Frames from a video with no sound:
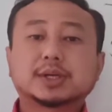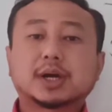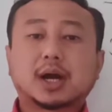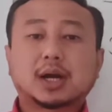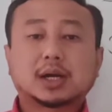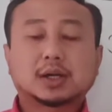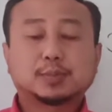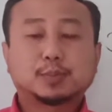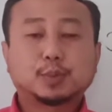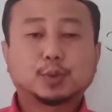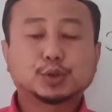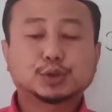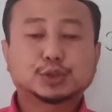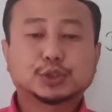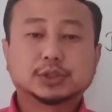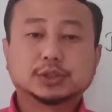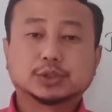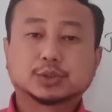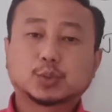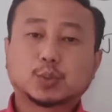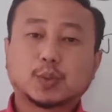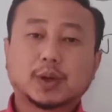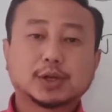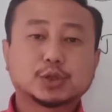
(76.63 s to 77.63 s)
are the
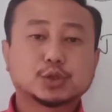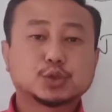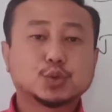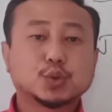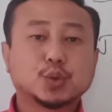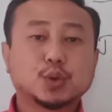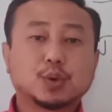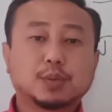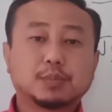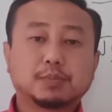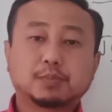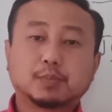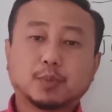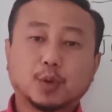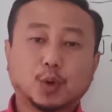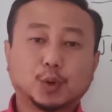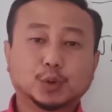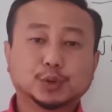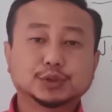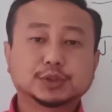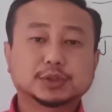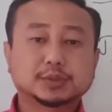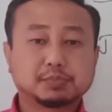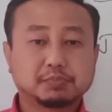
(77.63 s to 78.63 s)
portions where two
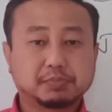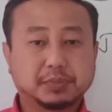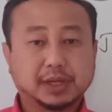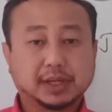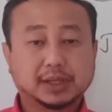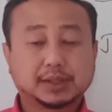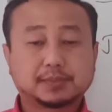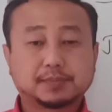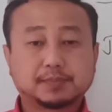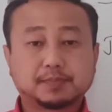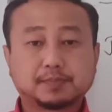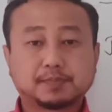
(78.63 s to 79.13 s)
bones meet.